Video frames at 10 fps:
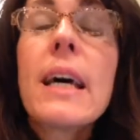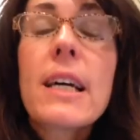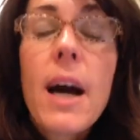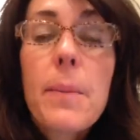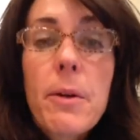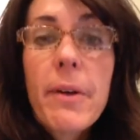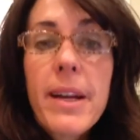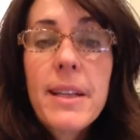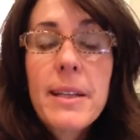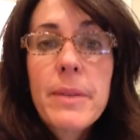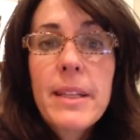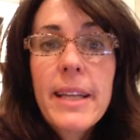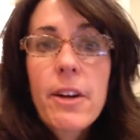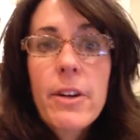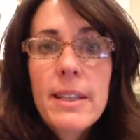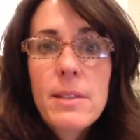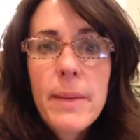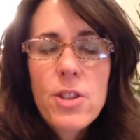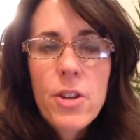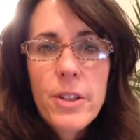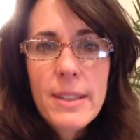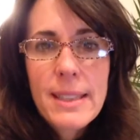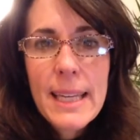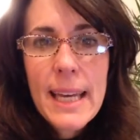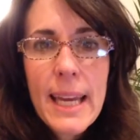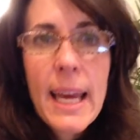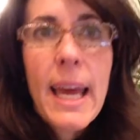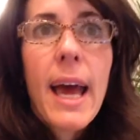copyright a little bit later in the semester, you'll see,